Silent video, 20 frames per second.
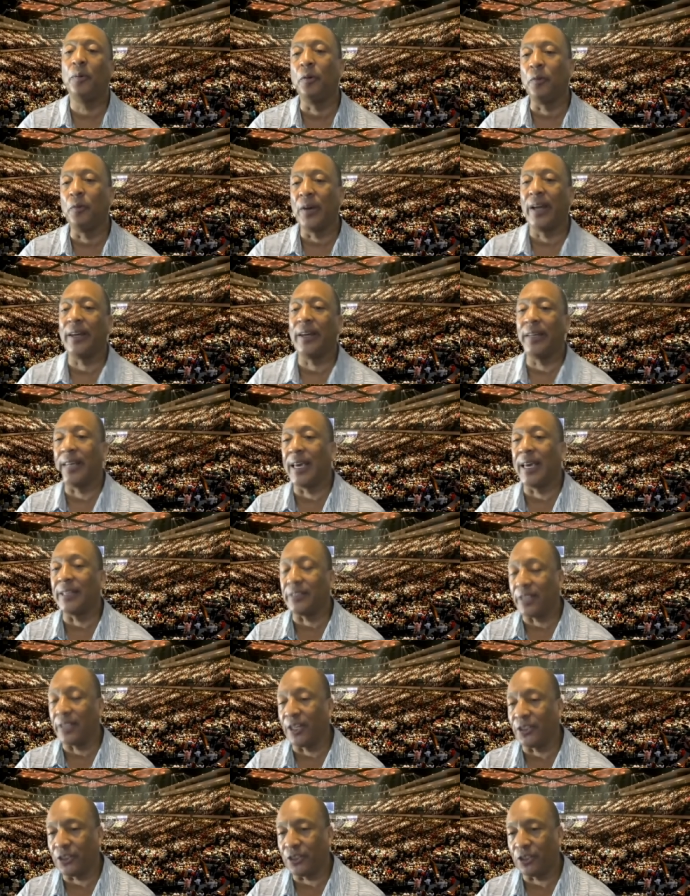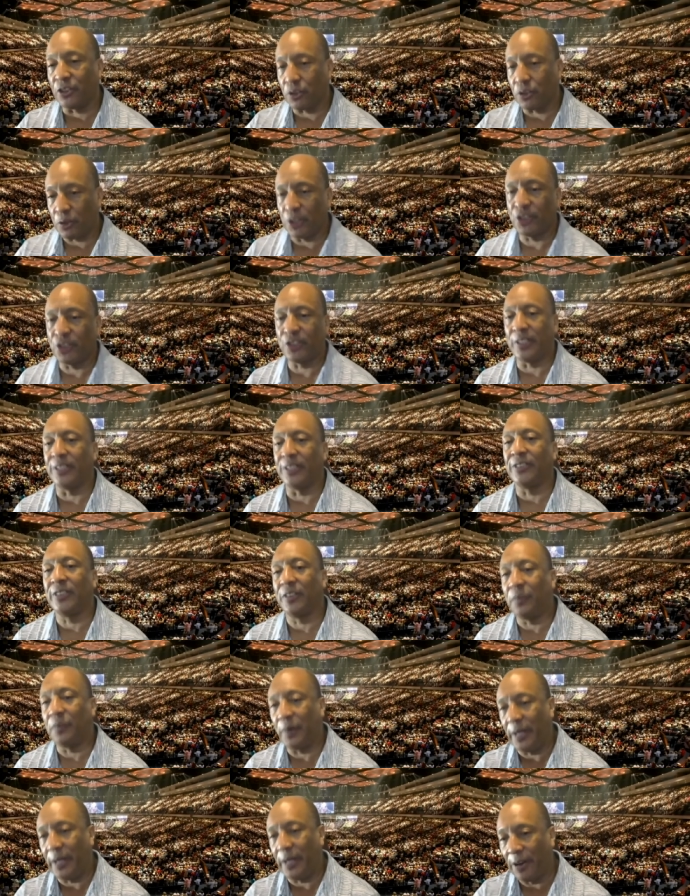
will recognize us as Christians if we